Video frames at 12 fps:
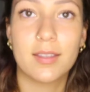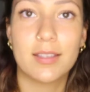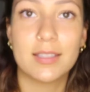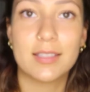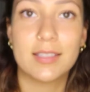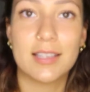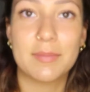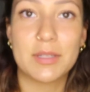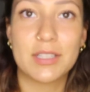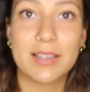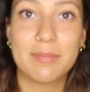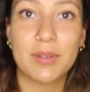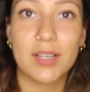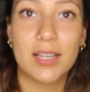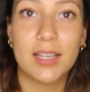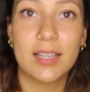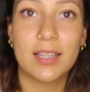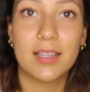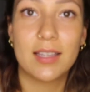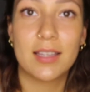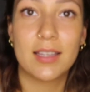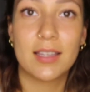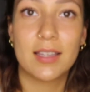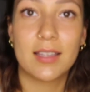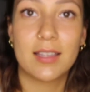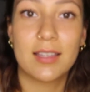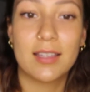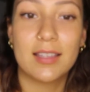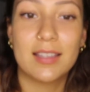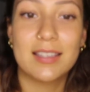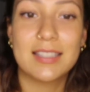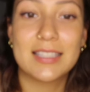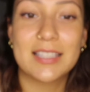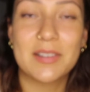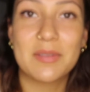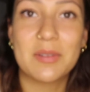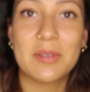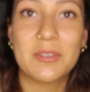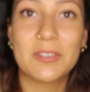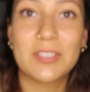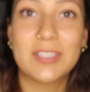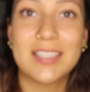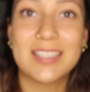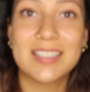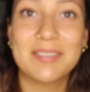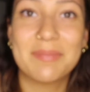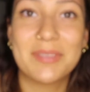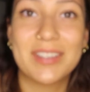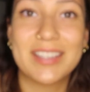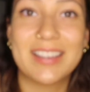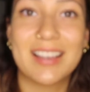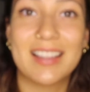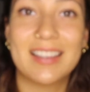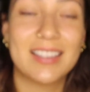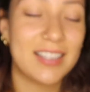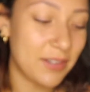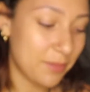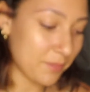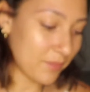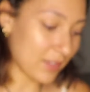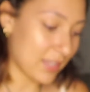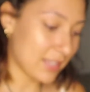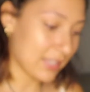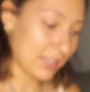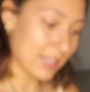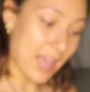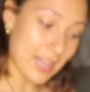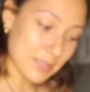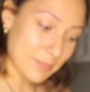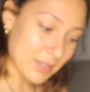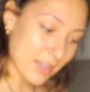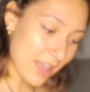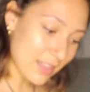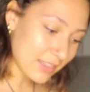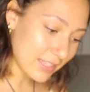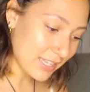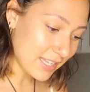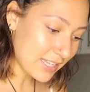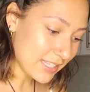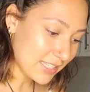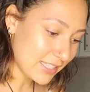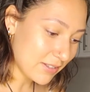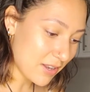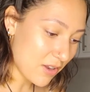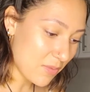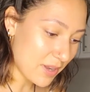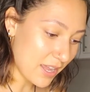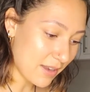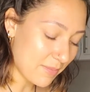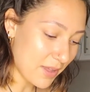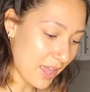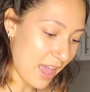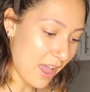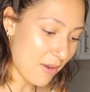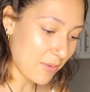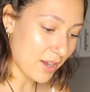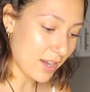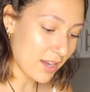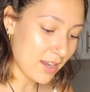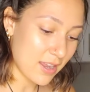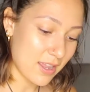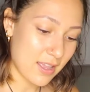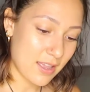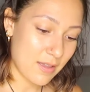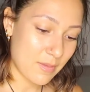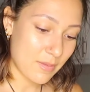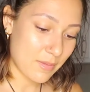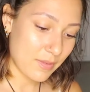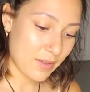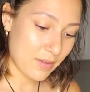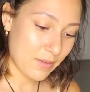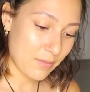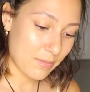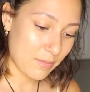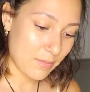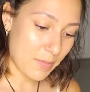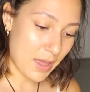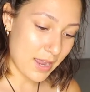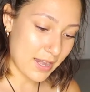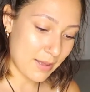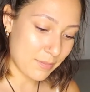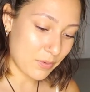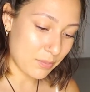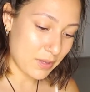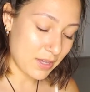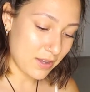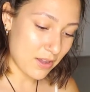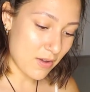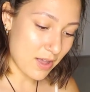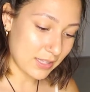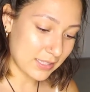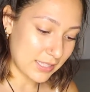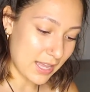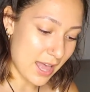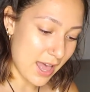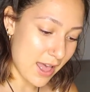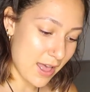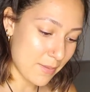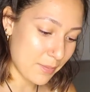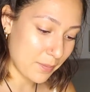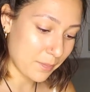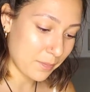You can see how much I put. So such a pretty color. And then last but not least, you know, we gotta put our pineapple pico on top.